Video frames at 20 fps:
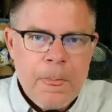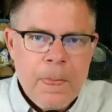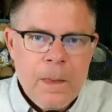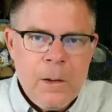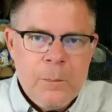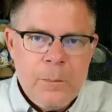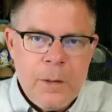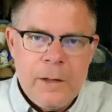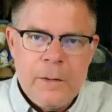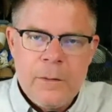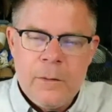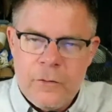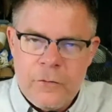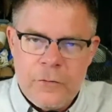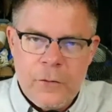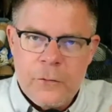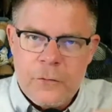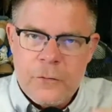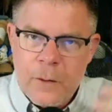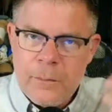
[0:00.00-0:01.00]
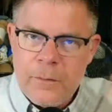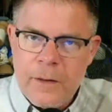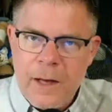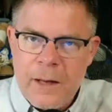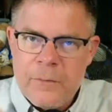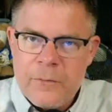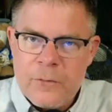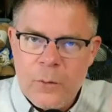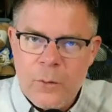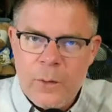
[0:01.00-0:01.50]
But so
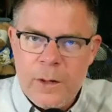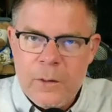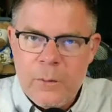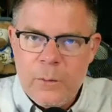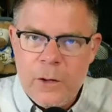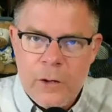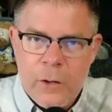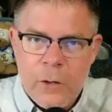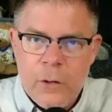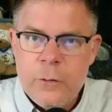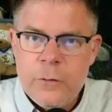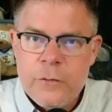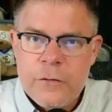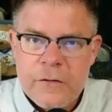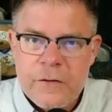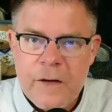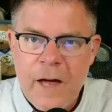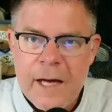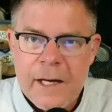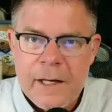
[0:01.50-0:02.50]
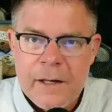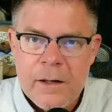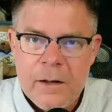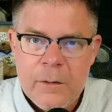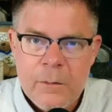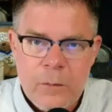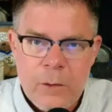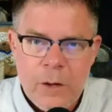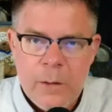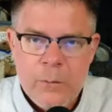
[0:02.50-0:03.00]
sometimes we lose sight
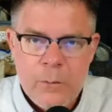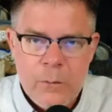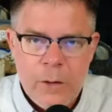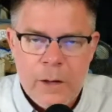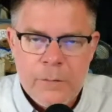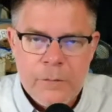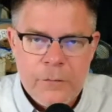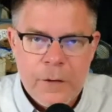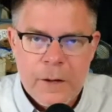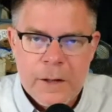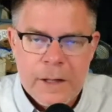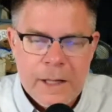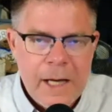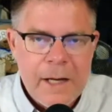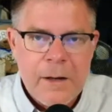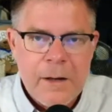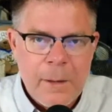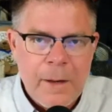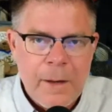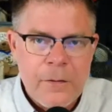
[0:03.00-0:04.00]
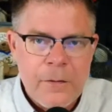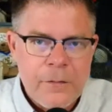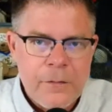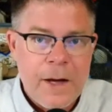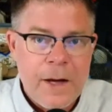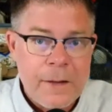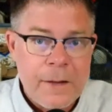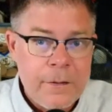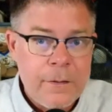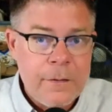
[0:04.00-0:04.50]
and forget about the
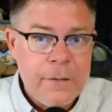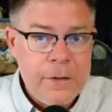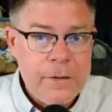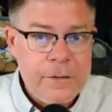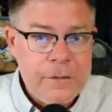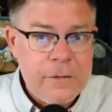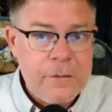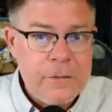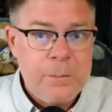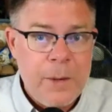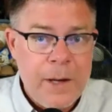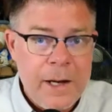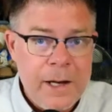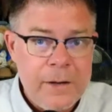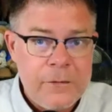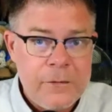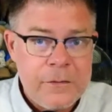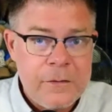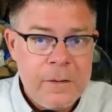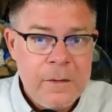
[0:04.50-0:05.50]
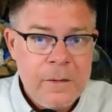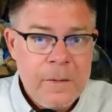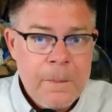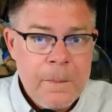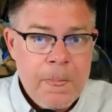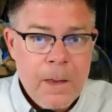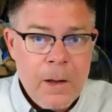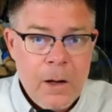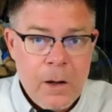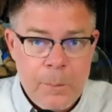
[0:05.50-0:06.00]
fact that this is based
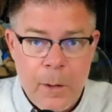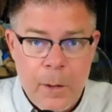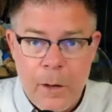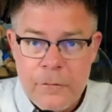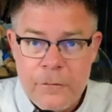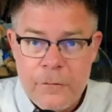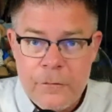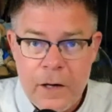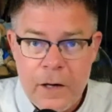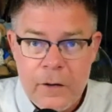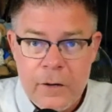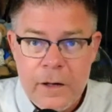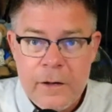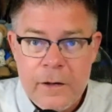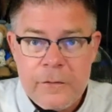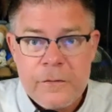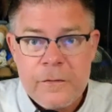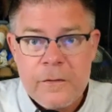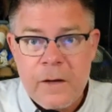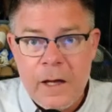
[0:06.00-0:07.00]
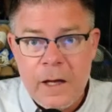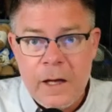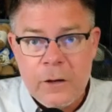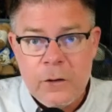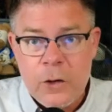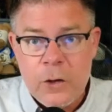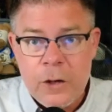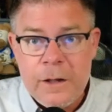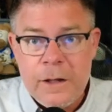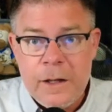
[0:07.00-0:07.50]
upon fairness and
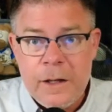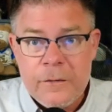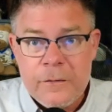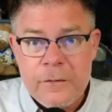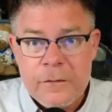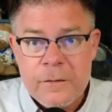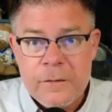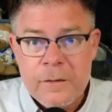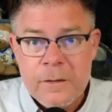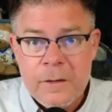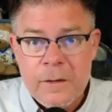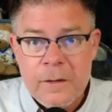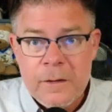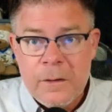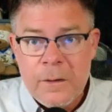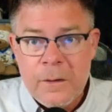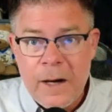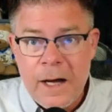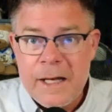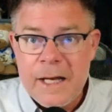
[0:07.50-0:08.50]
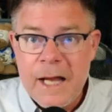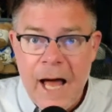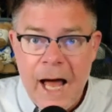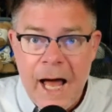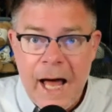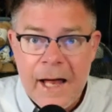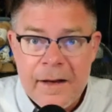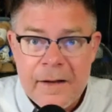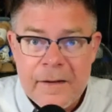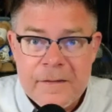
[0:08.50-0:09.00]
goodness, right?
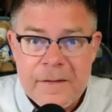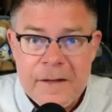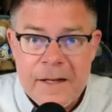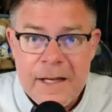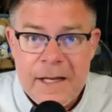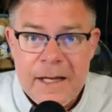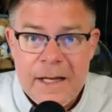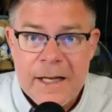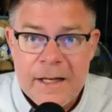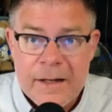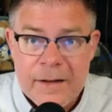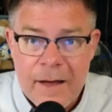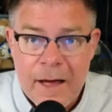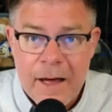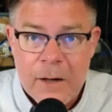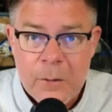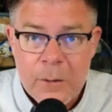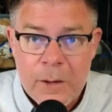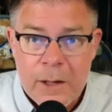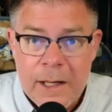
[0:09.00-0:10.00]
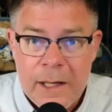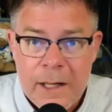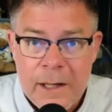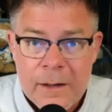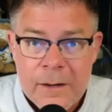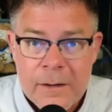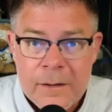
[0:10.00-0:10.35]
Honesty, integrity,